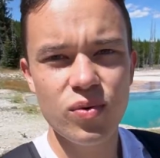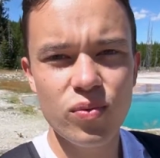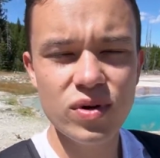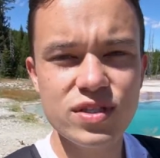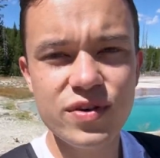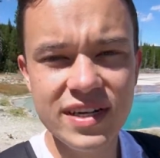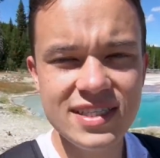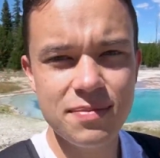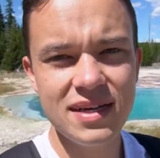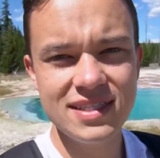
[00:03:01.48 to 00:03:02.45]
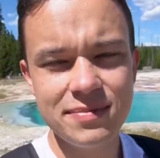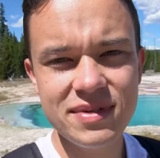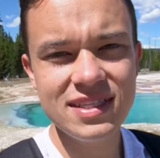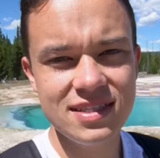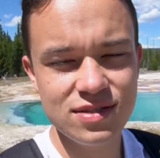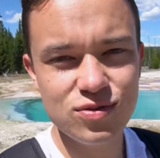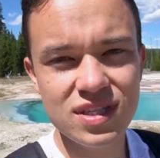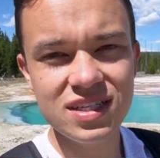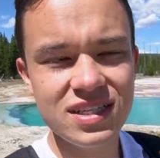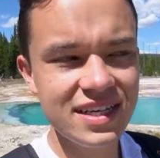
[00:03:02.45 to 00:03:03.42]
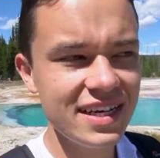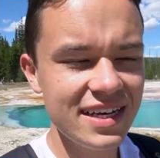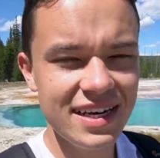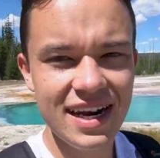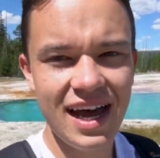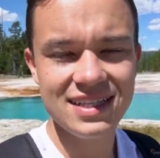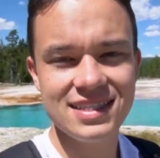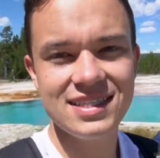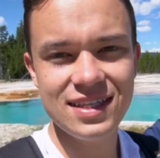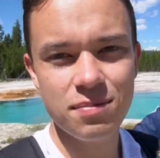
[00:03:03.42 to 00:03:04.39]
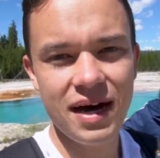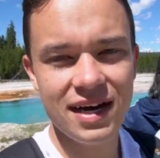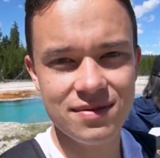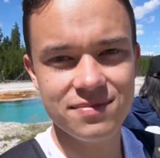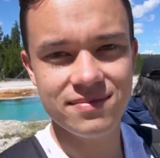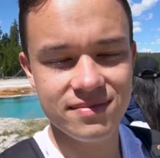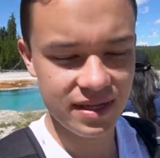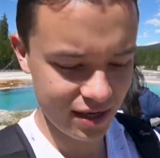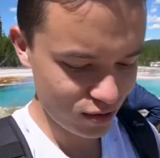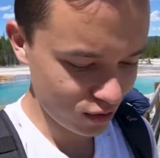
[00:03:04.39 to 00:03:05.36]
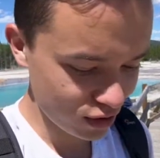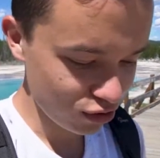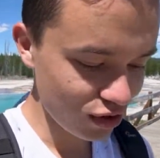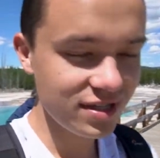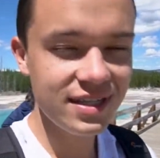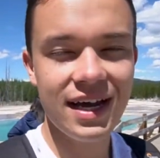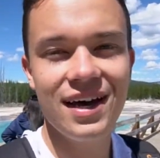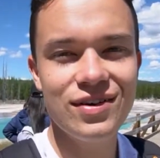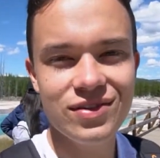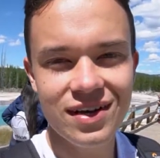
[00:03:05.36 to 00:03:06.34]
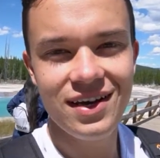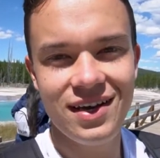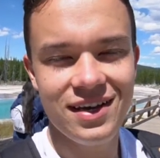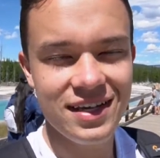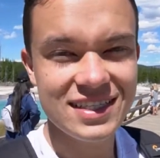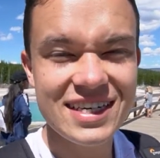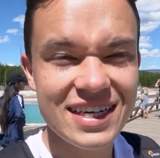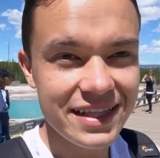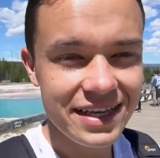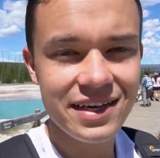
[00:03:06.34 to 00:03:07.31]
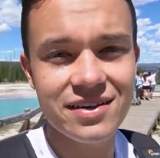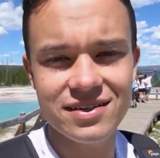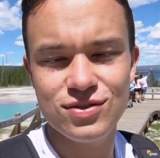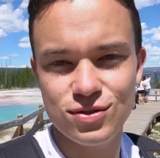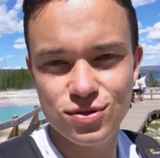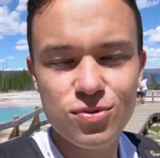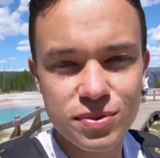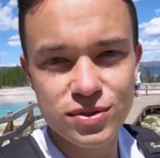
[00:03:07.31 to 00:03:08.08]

What's crazy about some of these is you literally could not see the bottom. Like, you could look down, it's clear, it's super